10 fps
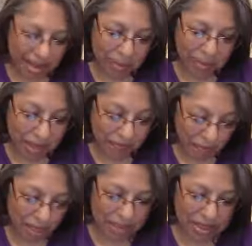
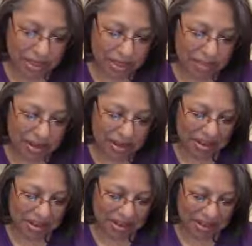Metformin time.
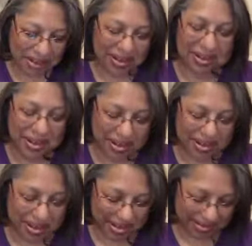I already
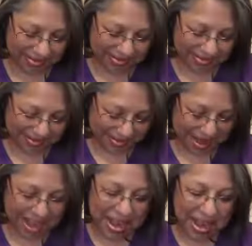took it.
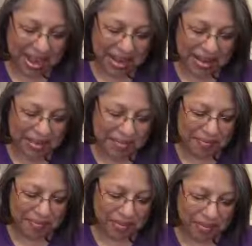I
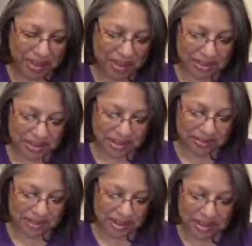forgot to turn
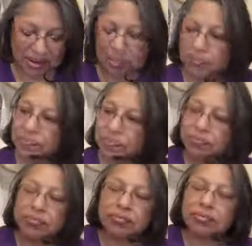off the alarm.
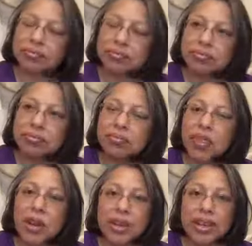
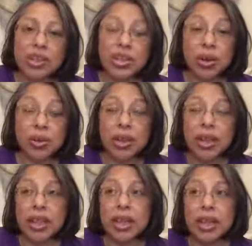All right, so
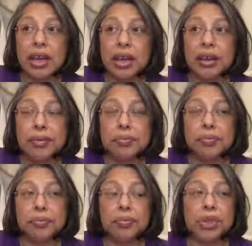
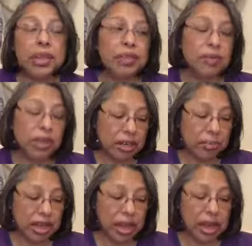if you're going to
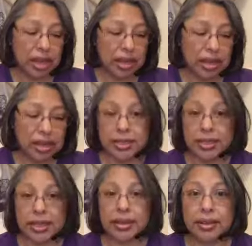be on
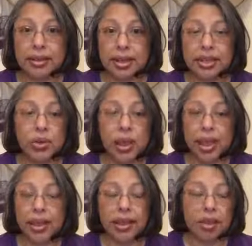seated, that's
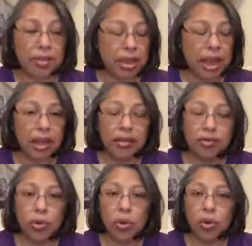okay. You can be on the
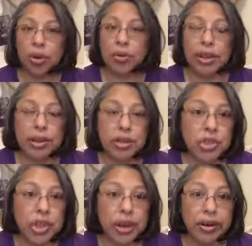floor or in a
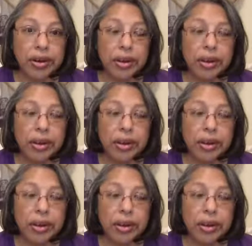chair.